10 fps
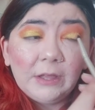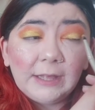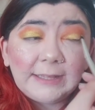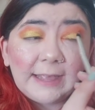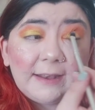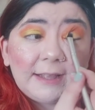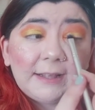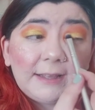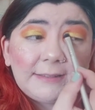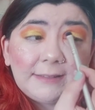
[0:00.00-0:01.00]
Again,
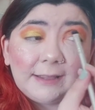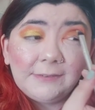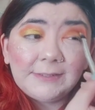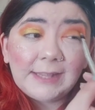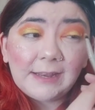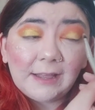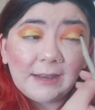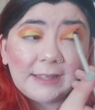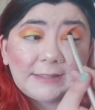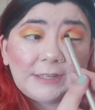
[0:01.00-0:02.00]
like I've said, I
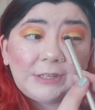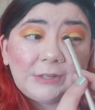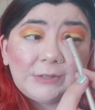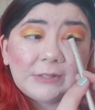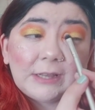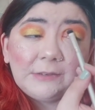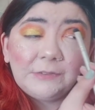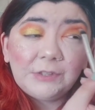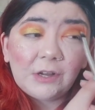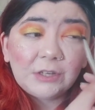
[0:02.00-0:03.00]
like to use kind
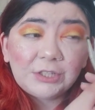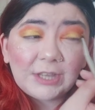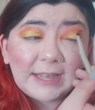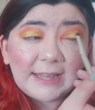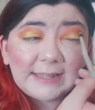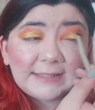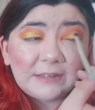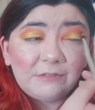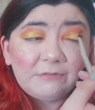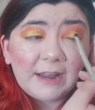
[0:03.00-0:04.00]
of dark shades
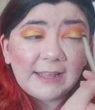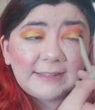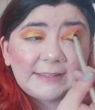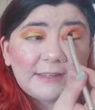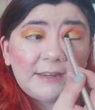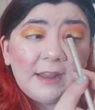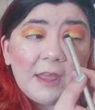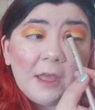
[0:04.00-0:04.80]
and reds and